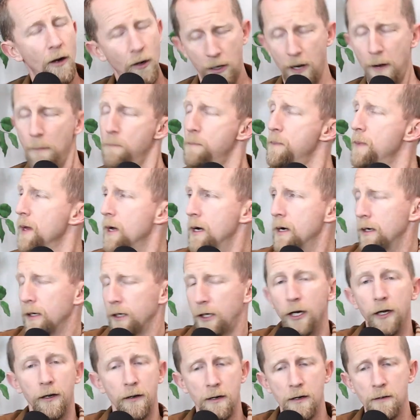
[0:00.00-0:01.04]
Okay,
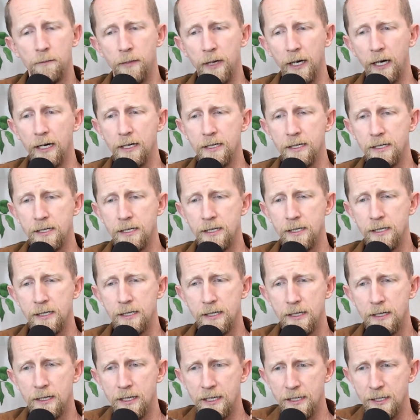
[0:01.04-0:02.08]
good. Because
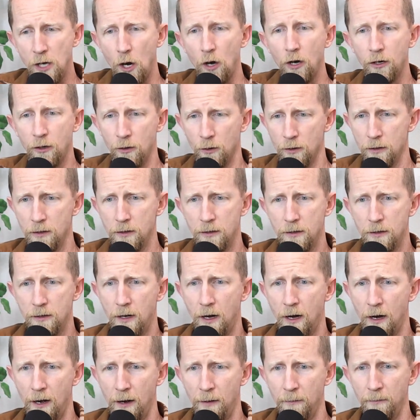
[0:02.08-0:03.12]
this article,
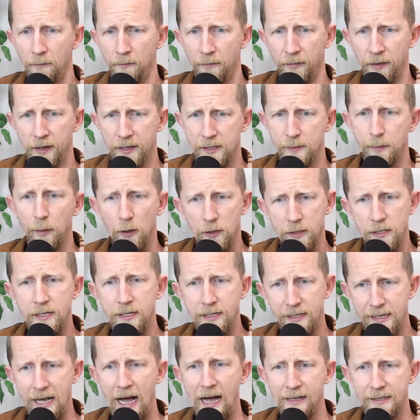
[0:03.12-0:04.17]
this person
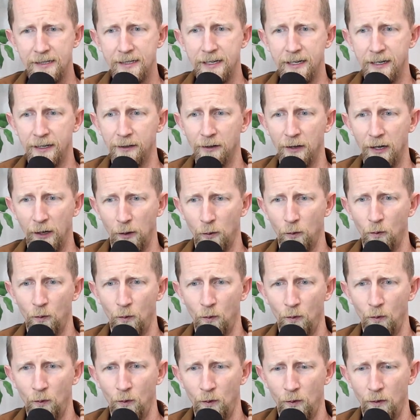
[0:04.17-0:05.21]
is asking
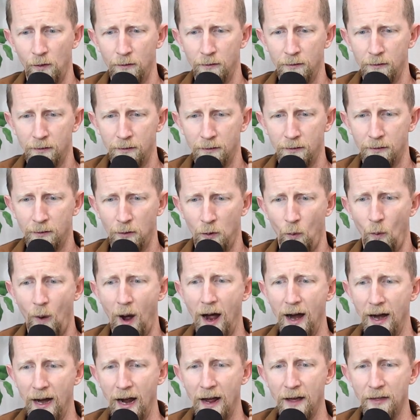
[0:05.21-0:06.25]

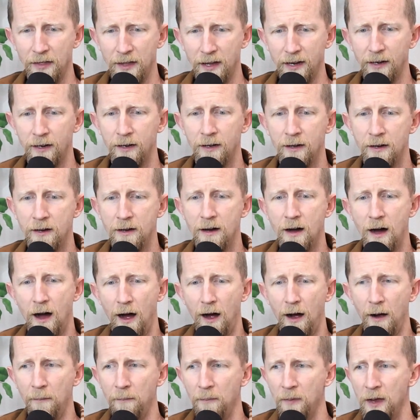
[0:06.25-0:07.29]
why, I think.
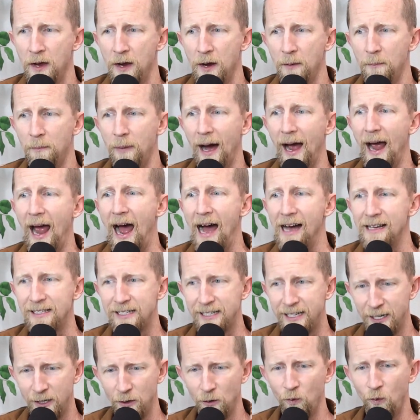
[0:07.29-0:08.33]
By
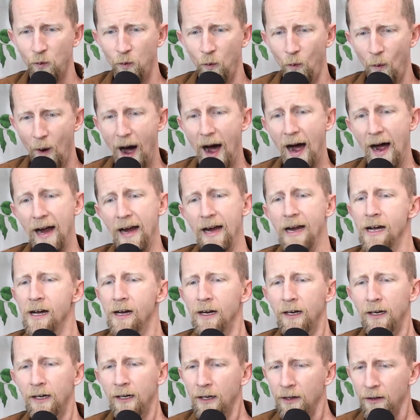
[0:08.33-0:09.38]
asking why,
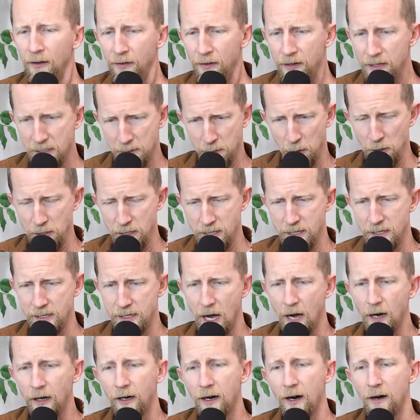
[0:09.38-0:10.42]
this person has
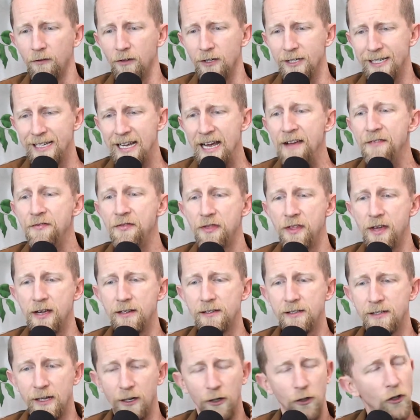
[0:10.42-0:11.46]
uncovered 10
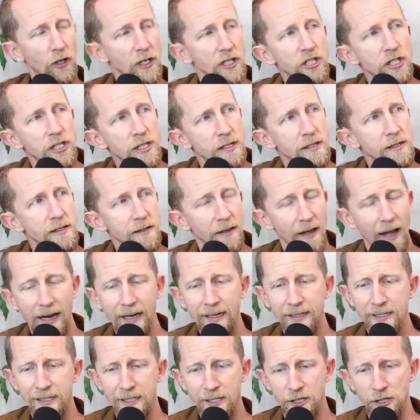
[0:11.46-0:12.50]
things that Christians
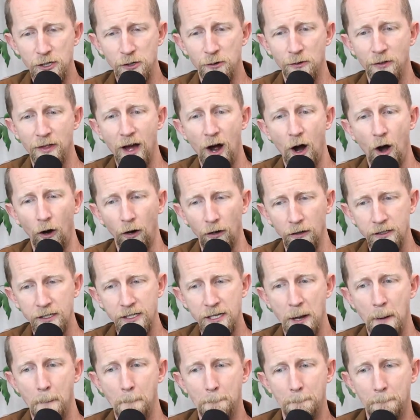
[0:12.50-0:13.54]
like to do that aren't
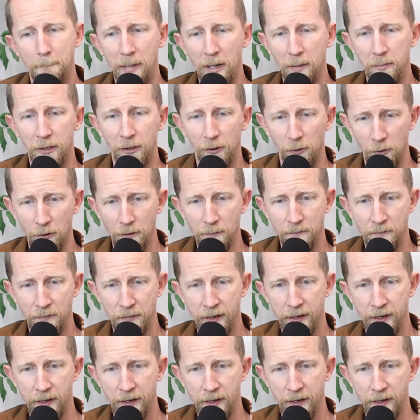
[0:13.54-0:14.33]
biblical.